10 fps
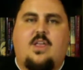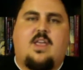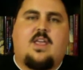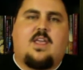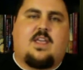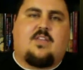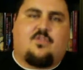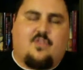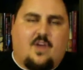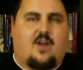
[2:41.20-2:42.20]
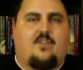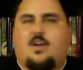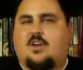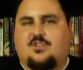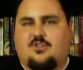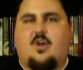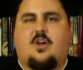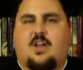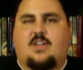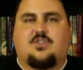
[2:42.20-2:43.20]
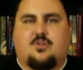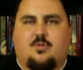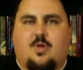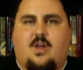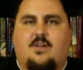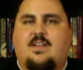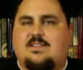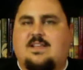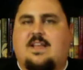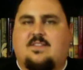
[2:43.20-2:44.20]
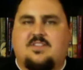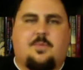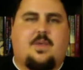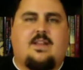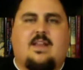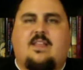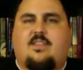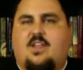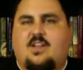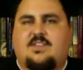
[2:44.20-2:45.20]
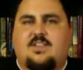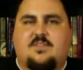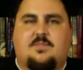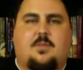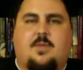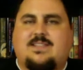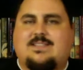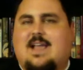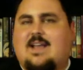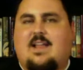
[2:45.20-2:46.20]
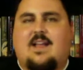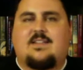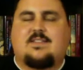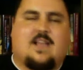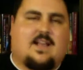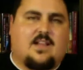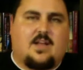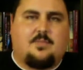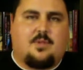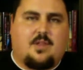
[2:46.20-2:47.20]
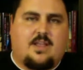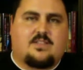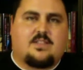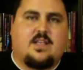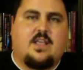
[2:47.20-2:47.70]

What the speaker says: He's very, very strong against the run. He's got the speed and athleticism to make sideline-to-sideline plays.